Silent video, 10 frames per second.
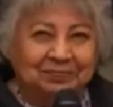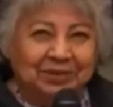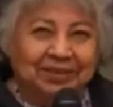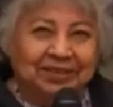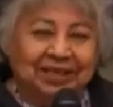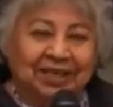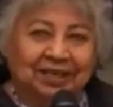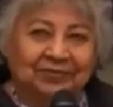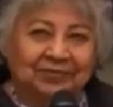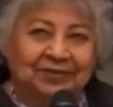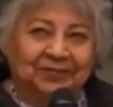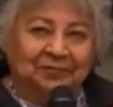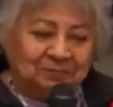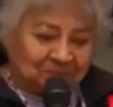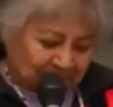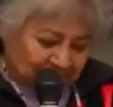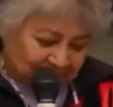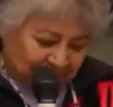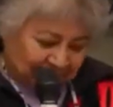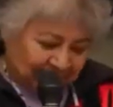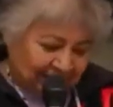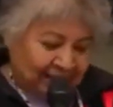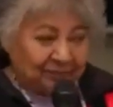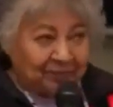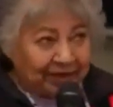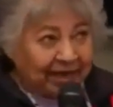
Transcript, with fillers: part of life, and I'm